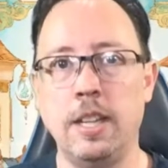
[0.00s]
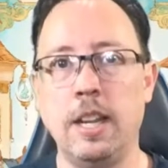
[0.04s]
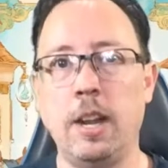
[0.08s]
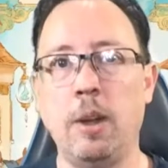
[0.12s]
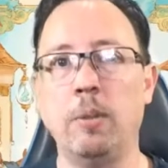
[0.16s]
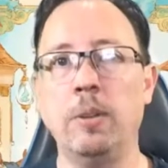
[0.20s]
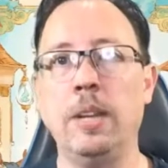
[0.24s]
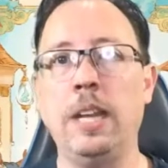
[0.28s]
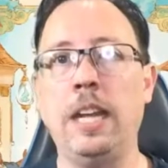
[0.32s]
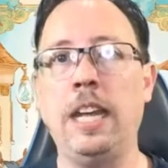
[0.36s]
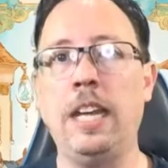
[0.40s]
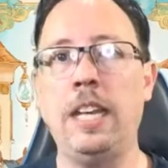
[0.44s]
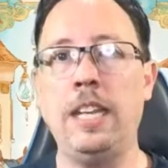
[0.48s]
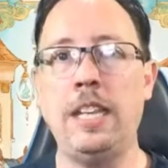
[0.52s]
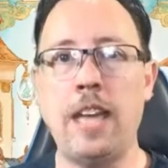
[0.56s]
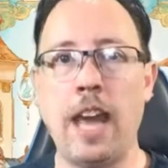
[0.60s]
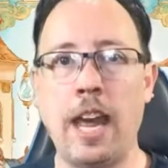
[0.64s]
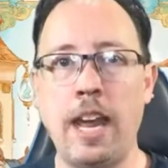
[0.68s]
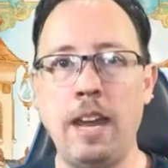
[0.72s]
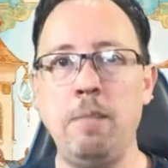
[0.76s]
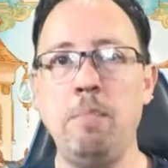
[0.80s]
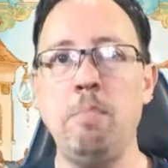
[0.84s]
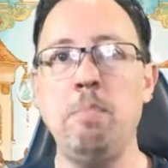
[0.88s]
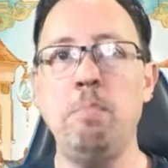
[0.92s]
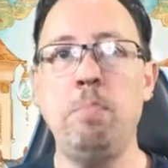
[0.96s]
The only
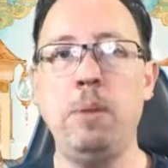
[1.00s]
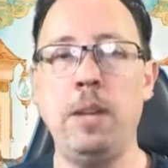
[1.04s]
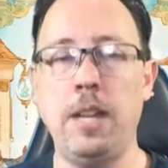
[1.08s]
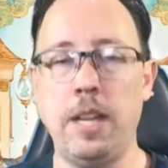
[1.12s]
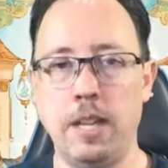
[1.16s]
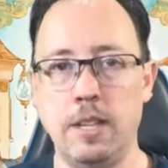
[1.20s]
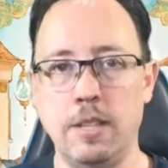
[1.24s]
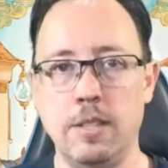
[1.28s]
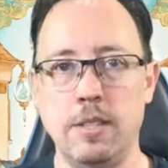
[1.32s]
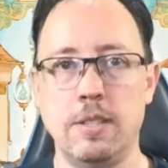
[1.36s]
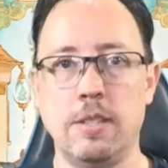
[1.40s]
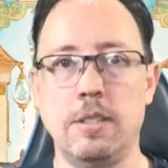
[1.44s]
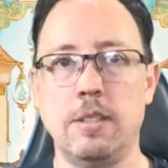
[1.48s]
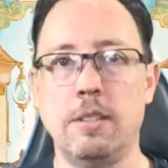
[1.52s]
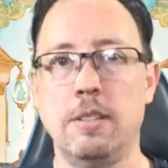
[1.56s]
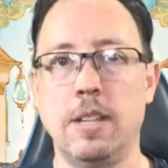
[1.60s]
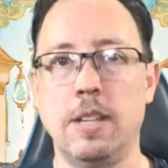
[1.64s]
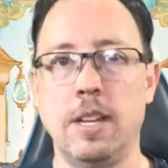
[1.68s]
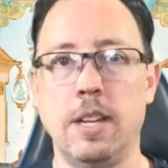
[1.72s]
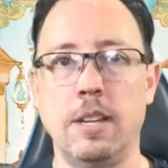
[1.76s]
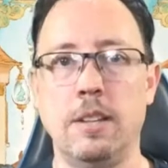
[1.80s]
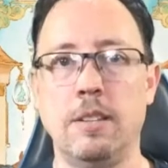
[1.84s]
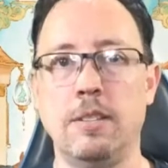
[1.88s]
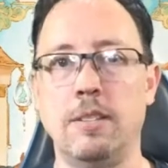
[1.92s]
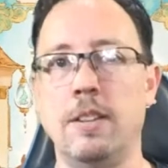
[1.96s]
game piece
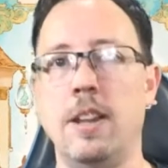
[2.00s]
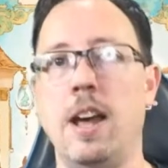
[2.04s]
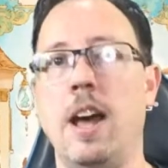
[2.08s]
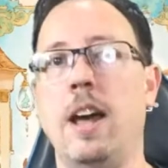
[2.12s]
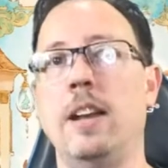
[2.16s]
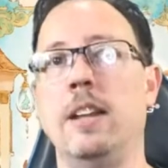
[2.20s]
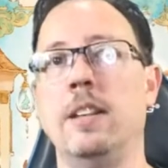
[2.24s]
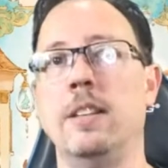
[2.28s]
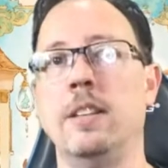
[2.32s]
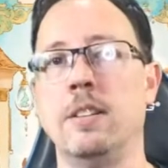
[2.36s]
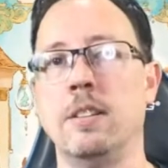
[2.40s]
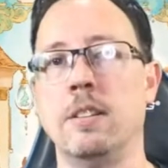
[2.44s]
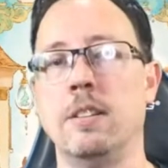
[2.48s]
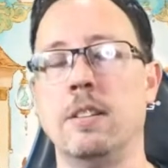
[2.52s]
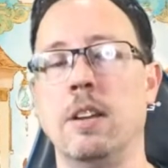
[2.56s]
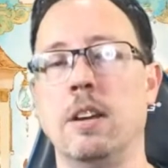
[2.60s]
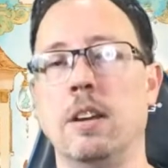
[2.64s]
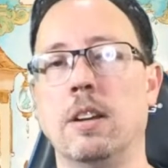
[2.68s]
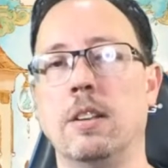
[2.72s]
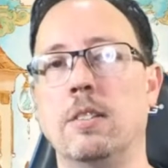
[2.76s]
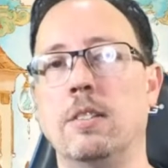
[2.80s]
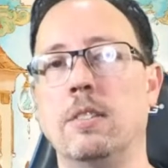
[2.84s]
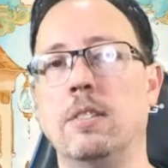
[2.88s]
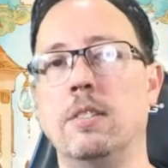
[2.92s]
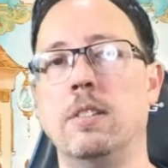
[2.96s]
that is not in the
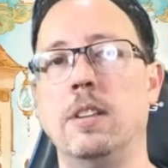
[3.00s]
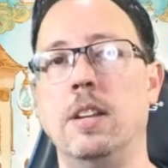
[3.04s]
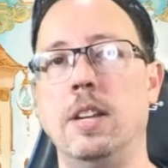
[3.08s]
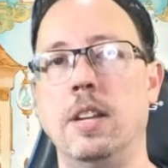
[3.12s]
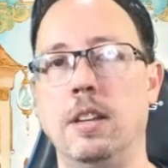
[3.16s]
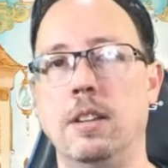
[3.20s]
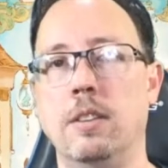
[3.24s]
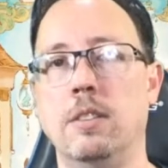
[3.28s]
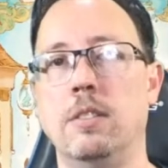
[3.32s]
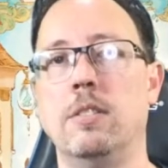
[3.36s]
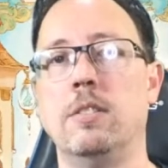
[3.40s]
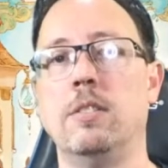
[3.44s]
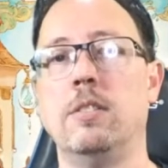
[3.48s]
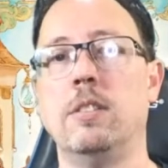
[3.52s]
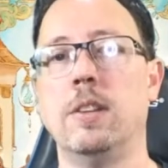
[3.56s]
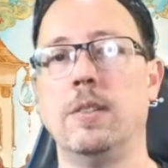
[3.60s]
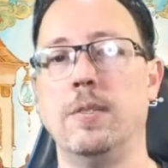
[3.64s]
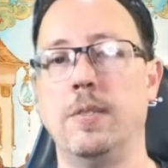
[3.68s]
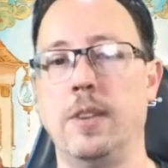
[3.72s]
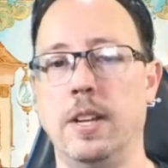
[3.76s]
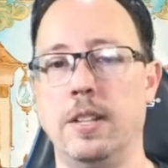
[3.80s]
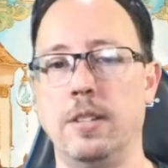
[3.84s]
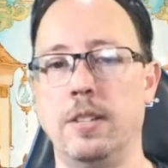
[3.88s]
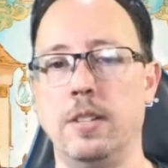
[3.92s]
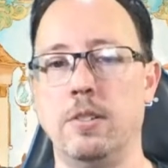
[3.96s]
deluxe is the
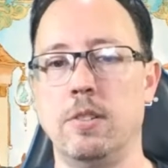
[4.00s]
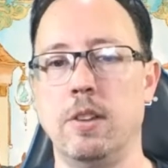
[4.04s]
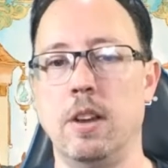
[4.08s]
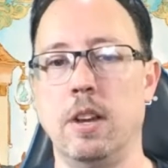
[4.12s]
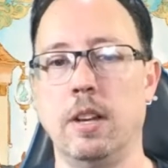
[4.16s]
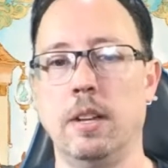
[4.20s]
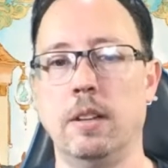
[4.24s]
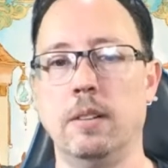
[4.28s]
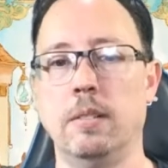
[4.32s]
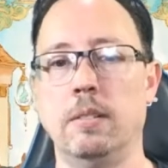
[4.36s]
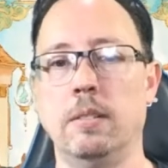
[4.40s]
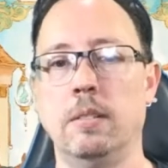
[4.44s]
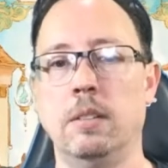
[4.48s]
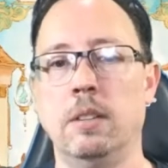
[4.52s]
fancy dragon.